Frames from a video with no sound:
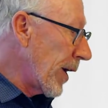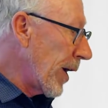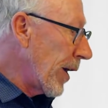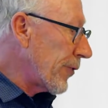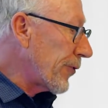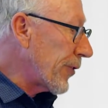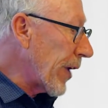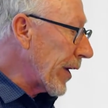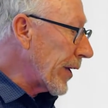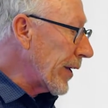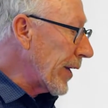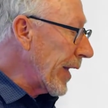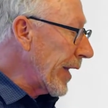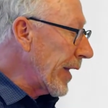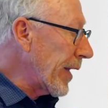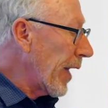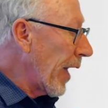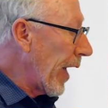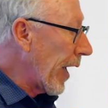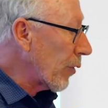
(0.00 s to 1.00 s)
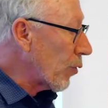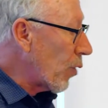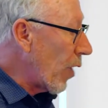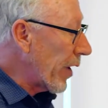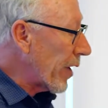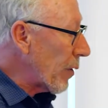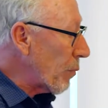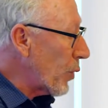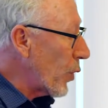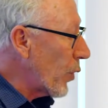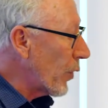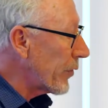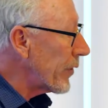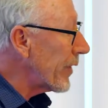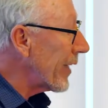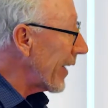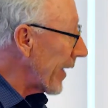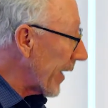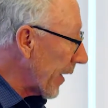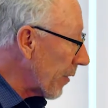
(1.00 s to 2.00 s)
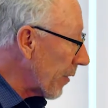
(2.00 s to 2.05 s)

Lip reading: Secondly, and quite importantly,